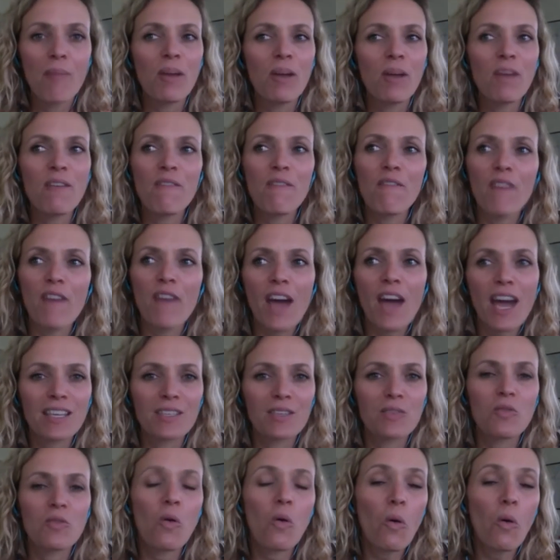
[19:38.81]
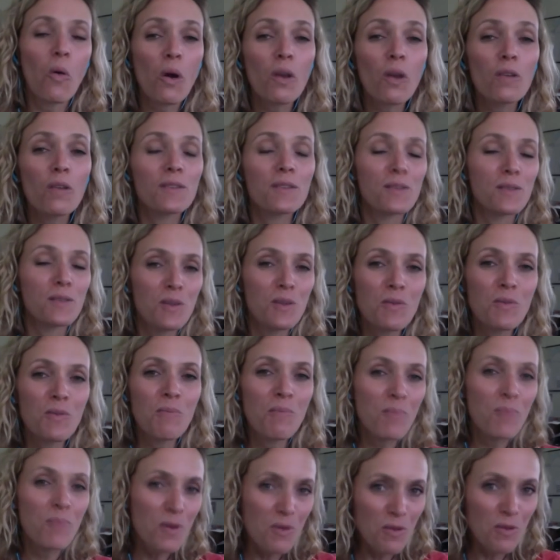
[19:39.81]
But in fact, corals do
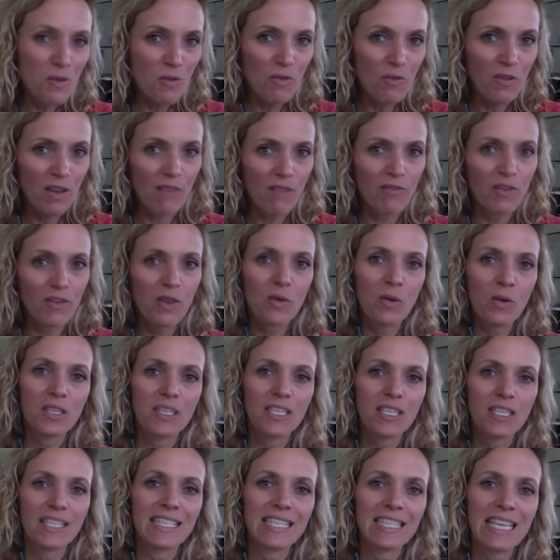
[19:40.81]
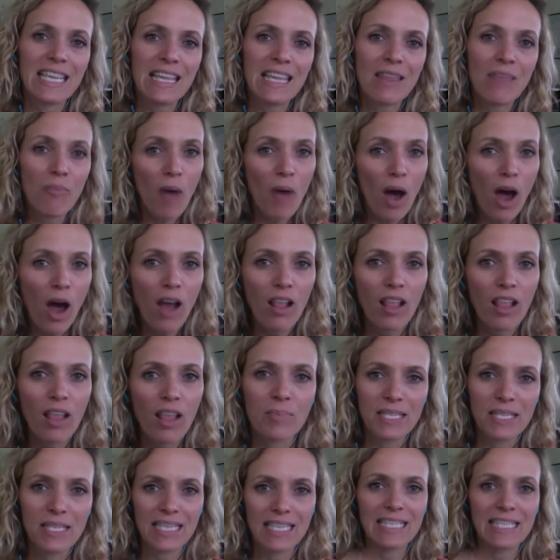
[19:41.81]
move. If you were to see the
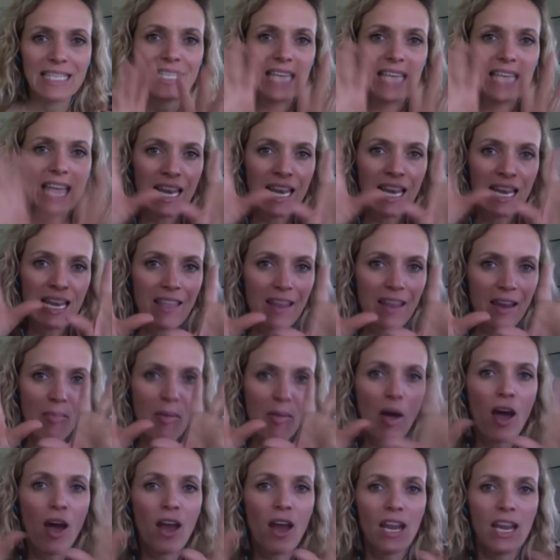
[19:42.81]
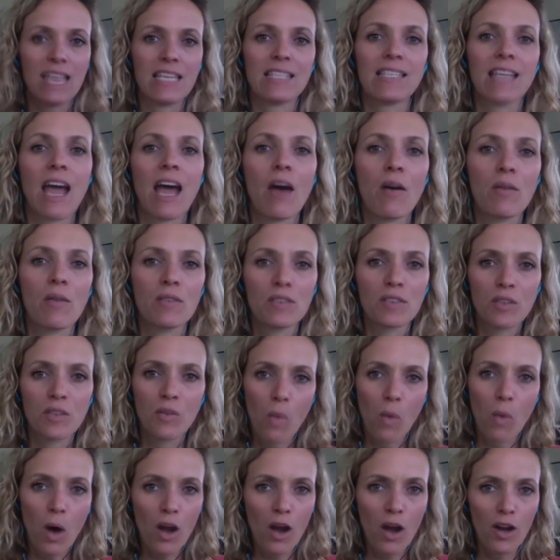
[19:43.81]
polyps extend their bodies out into
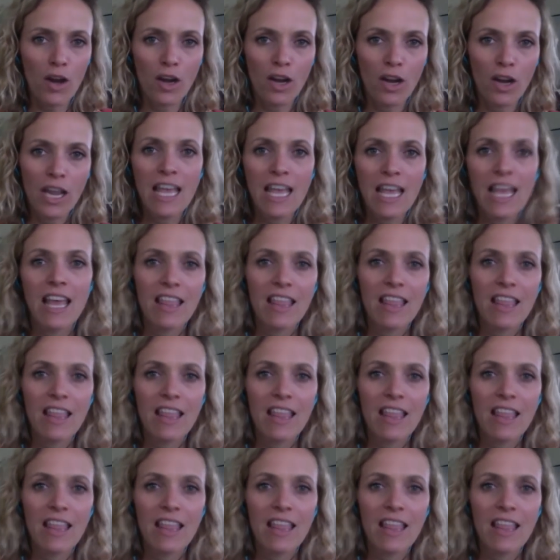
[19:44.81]
the water,